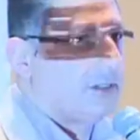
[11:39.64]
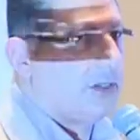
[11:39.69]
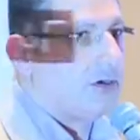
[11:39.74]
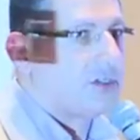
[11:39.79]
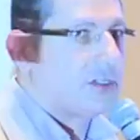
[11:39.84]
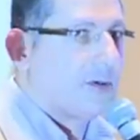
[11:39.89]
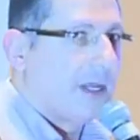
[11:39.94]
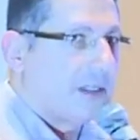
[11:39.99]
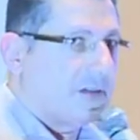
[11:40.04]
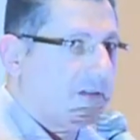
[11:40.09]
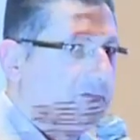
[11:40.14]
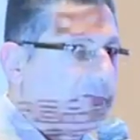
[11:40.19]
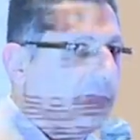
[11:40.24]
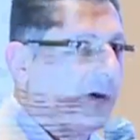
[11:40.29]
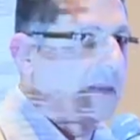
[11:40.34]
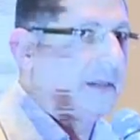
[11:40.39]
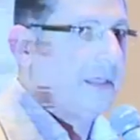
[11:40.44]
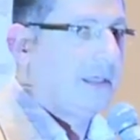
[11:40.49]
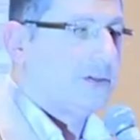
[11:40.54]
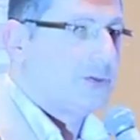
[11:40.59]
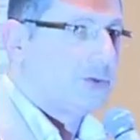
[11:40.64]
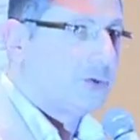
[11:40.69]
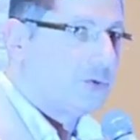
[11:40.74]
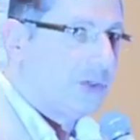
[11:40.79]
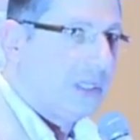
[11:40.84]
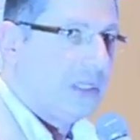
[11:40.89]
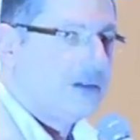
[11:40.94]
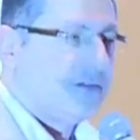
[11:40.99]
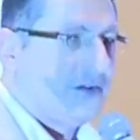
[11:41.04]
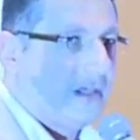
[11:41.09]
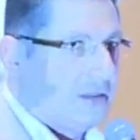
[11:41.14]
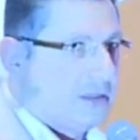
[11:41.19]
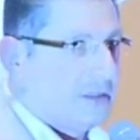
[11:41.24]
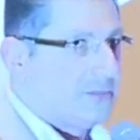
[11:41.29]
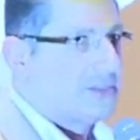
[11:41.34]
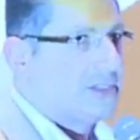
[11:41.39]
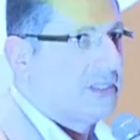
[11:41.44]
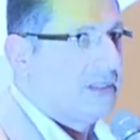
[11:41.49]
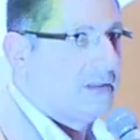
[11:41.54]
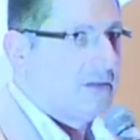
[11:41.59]
huge amount of money to reinvent
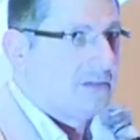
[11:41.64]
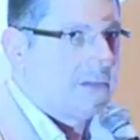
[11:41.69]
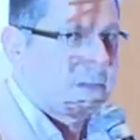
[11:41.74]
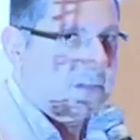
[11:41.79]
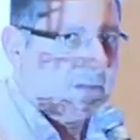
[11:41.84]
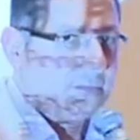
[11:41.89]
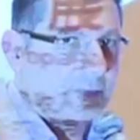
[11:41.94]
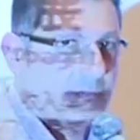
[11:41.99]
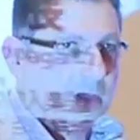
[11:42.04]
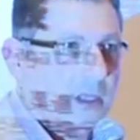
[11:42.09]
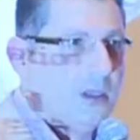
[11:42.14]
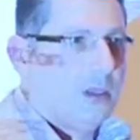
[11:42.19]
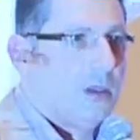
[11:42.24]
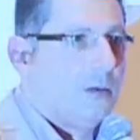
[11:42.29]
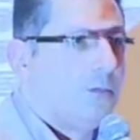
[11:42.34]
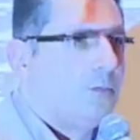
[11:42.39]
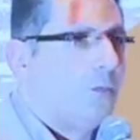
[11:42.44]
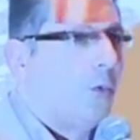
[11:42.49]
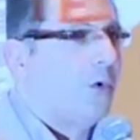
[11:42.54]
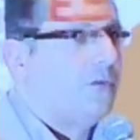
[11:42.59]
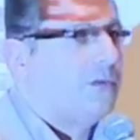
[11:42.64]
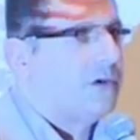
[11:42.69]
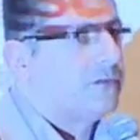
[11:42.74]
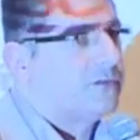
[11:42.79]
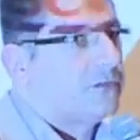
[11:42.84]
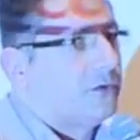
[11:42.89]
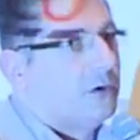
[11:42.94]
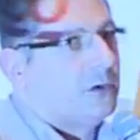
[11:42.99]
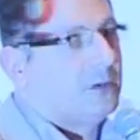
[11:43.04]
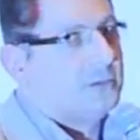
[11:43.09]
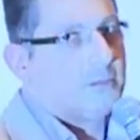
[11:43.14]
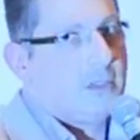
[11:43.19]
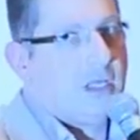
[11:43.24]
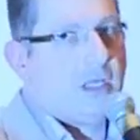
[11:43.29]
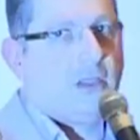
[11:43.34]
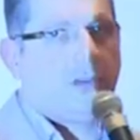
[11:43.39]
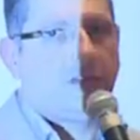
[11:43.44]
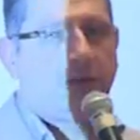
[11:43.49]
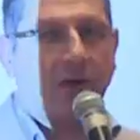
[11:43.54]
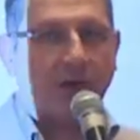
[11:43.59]
themselves, moving from
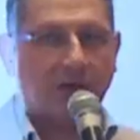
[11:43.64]
their